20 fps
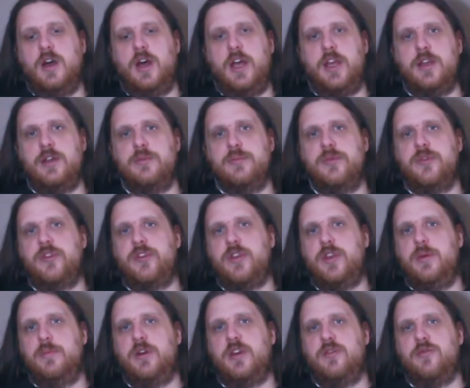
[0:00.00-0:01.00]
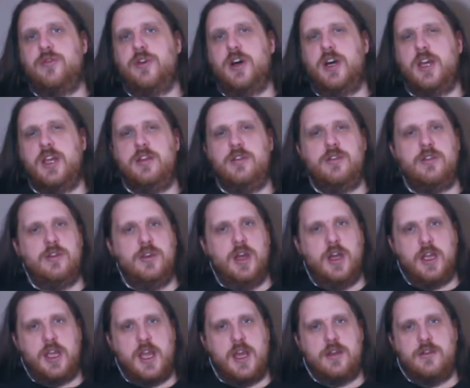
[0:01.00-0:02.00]
items that you might find.
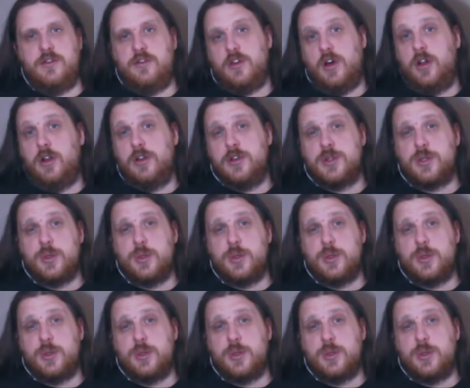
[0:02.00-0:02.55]
Again, dollar